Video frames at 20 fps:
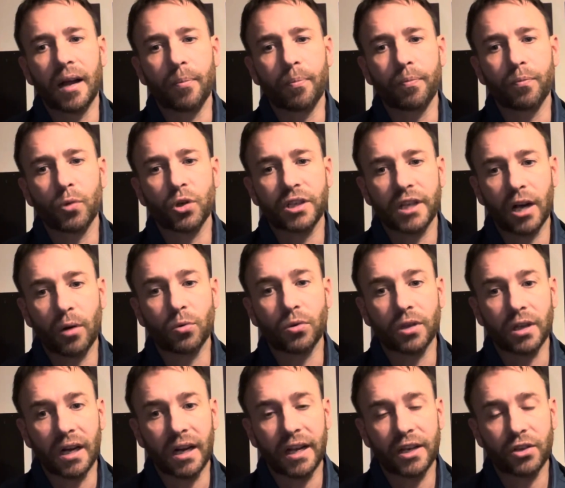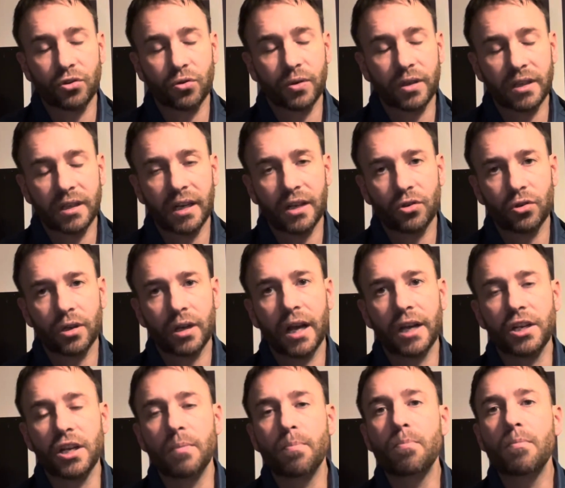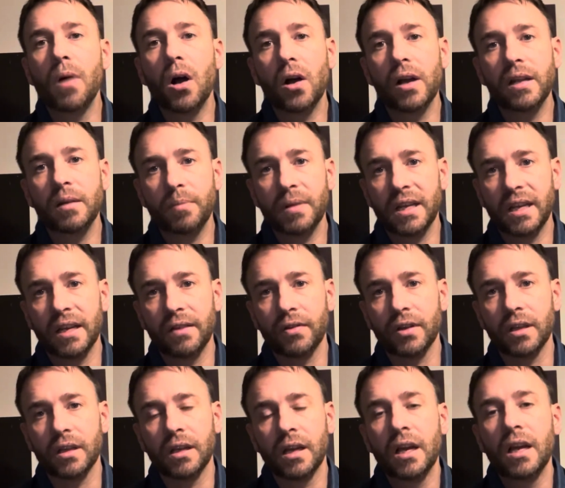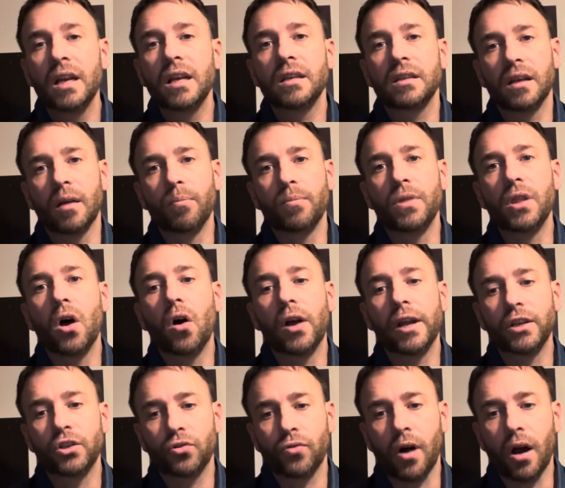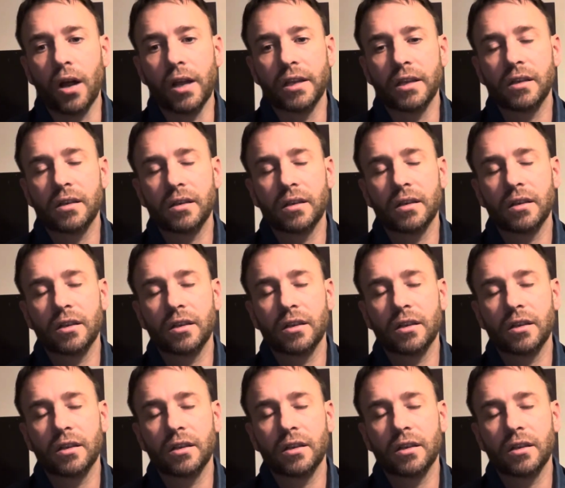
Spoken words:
which helps with cholesterol, etc. And you might be given some nitrates,